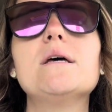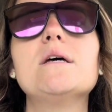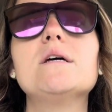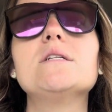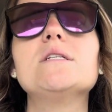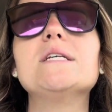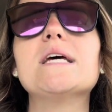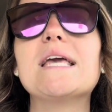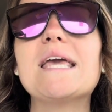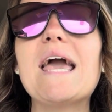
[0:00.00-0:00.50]

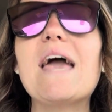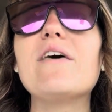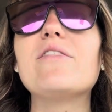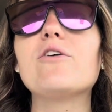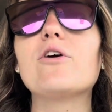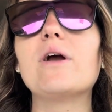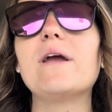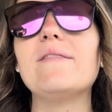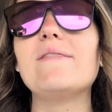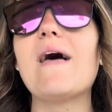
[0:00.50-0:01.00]

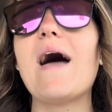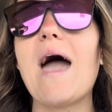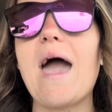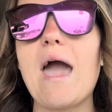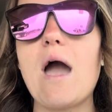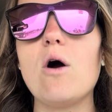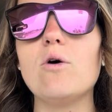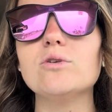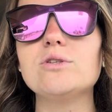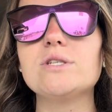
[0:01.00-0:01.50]
together in the
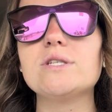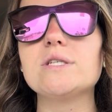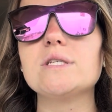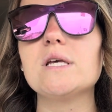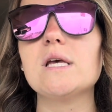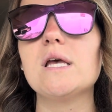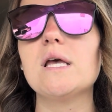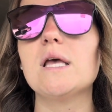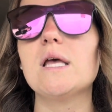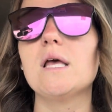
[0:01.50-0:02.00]
house,
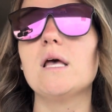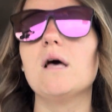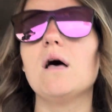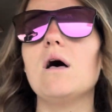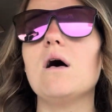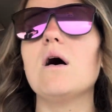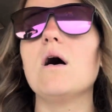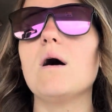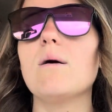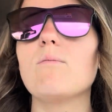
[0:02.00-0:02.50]

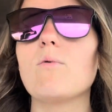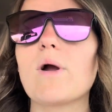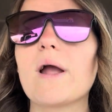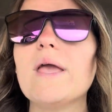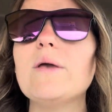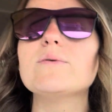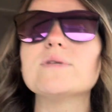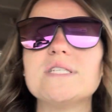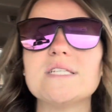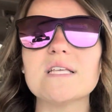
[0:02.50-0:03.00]
where
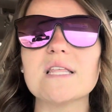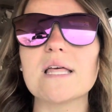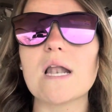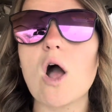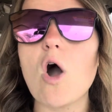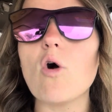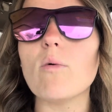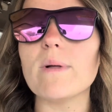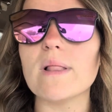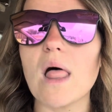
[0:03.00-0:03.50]
he was still at
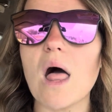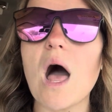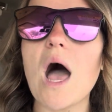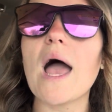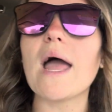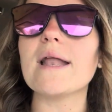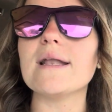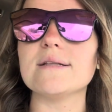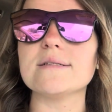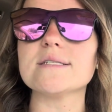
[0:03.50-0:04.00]
home a
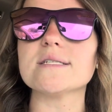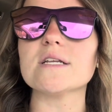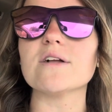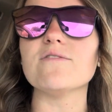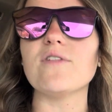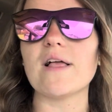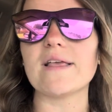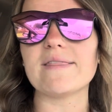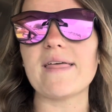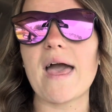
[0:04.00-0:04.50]
lot and
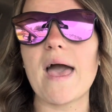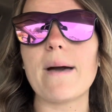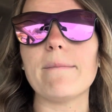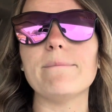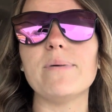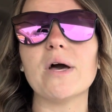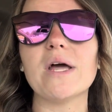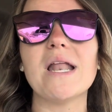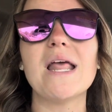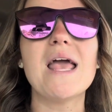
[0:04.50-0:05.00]
stuff like that.
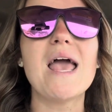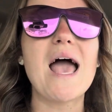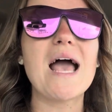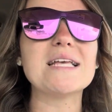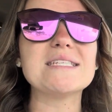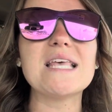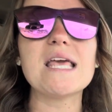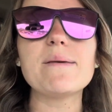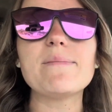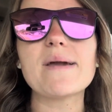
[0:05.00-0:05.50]
But
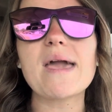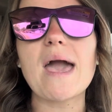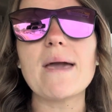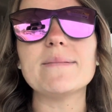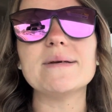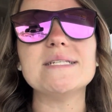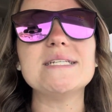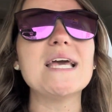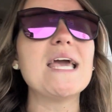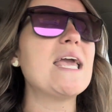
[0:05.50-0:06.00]
as he became
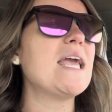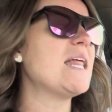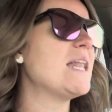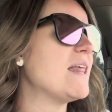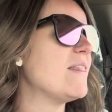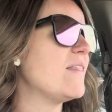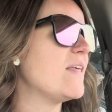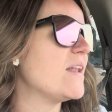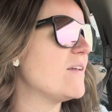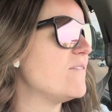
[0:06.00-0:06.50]
a teen
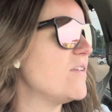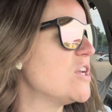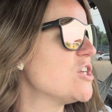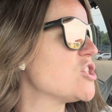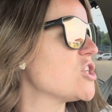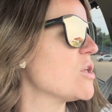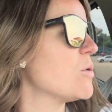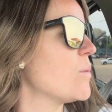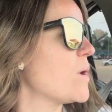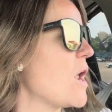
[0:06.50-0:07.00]
and then
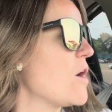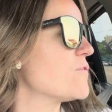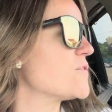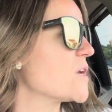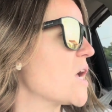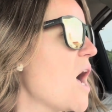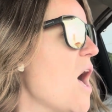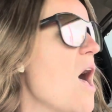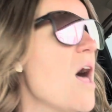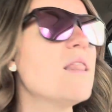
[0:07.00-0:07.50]
eventually went off to
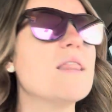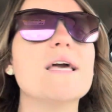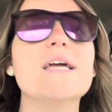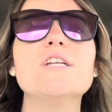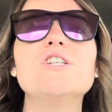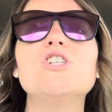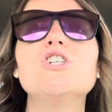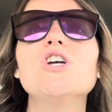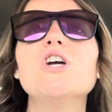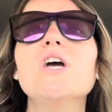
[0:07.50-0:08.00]

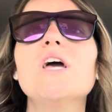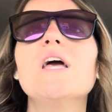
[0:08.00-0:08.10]
college,